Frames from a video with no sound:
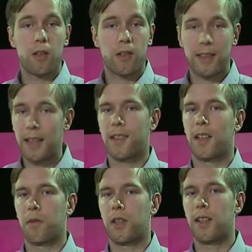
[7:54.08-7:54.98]
sell
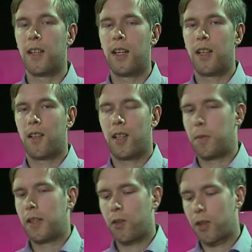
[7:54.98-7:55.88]
something,
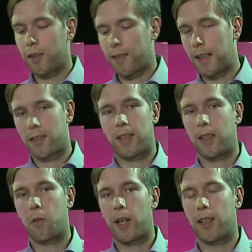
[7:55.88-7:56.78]
I mean, you can't touch
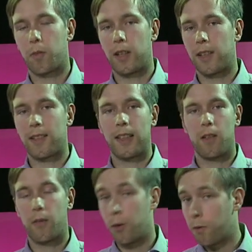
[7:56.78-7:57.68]
that right, but it's
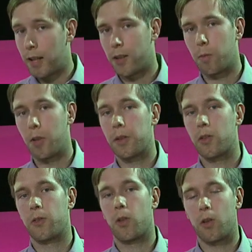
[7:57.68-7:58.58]
still very valuable
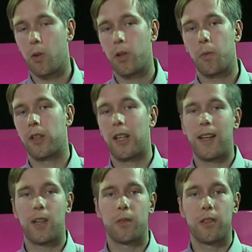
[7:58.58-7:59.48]
because you are the only one
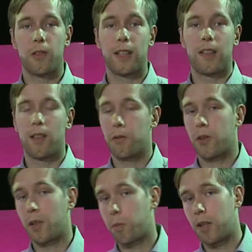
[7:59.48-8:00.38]
allowed to sell,
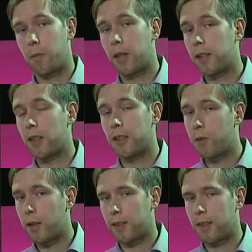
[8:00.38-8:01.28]
for example, a medical
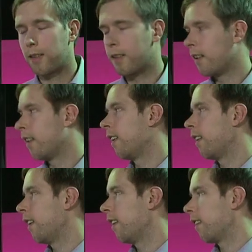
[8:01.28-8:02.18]
drug.
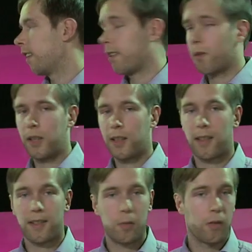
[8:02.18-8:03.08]
So they
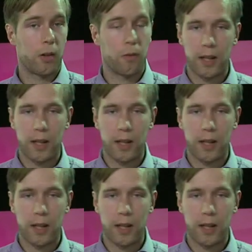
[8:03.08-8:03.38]
can still be very